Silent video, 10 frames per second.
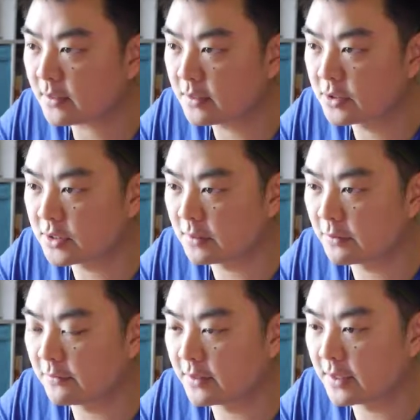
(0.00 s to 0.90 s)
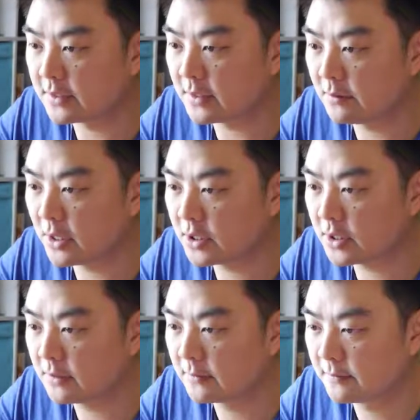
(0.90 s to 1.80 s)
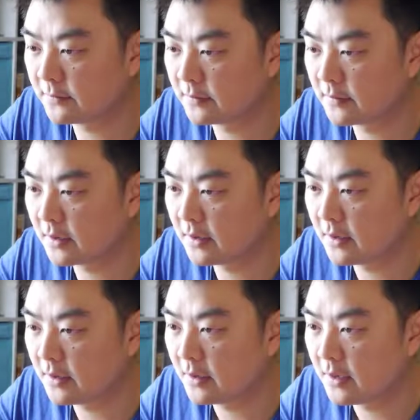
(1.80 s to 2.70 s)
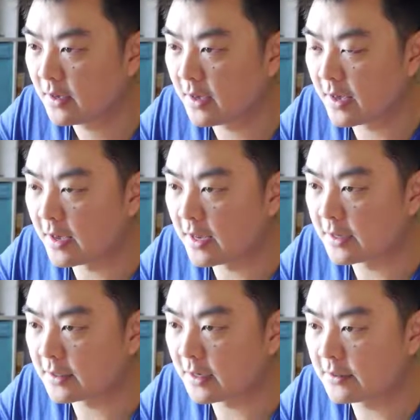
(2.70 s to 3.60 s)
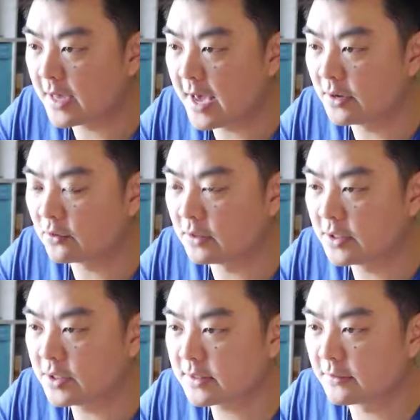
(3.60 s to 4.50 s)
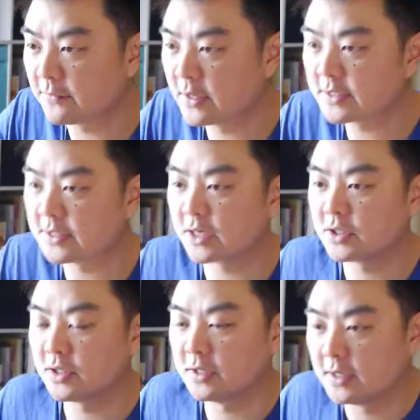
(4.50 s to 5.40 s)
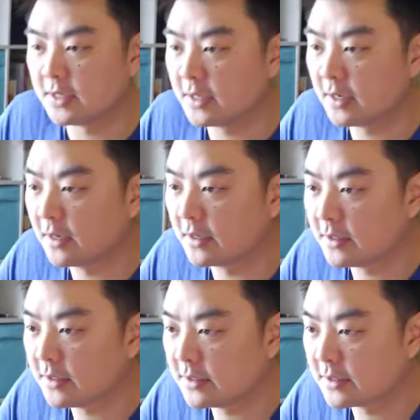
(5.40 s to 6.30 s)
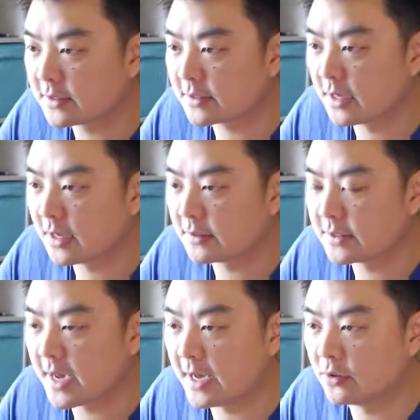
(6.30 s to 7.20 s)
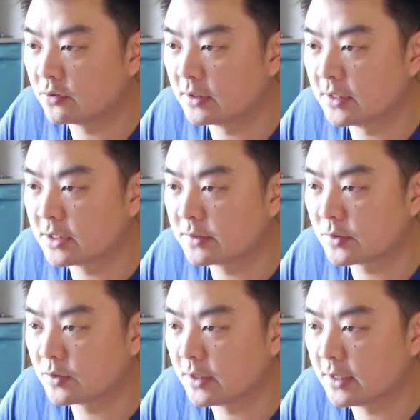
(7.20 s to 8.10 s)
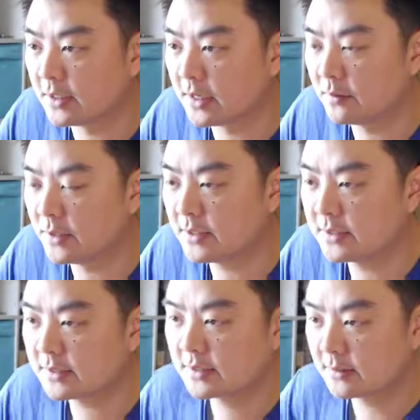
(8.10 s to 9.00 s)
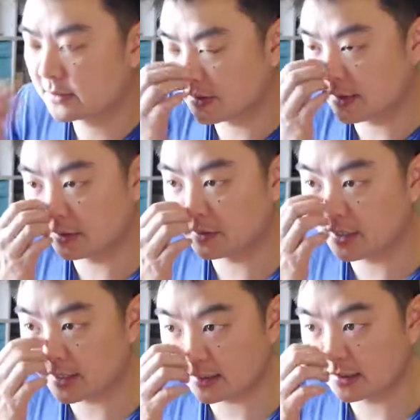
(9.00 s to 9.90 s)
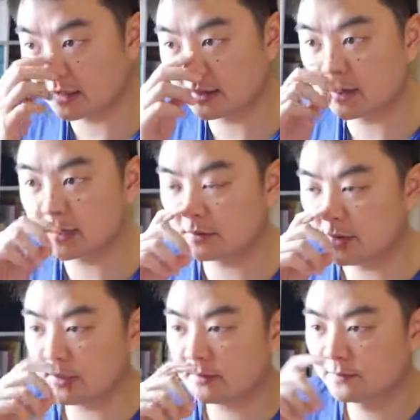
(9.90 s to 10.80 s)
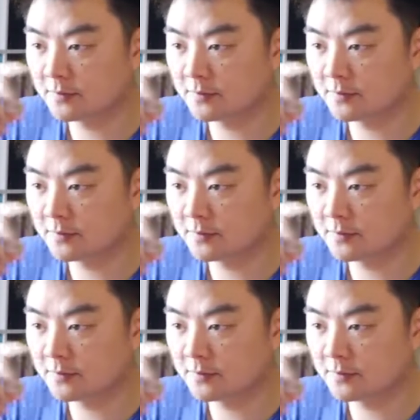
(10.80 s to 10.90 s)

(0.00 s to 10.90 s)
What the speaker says: Let's jump over the entity manager. And under HandleCollisions, the first section here is to handle collisions between enemies, so enemy and another enemy.